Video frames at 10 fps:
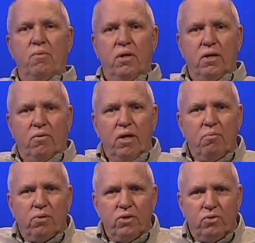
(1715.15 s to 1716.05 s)
I'm Berry
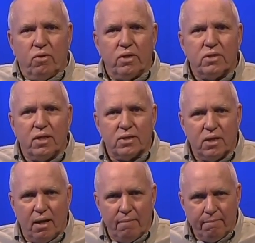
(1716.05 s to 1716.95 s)
Craig. Please join us next
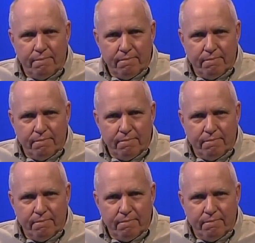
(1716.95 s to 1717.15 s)
time.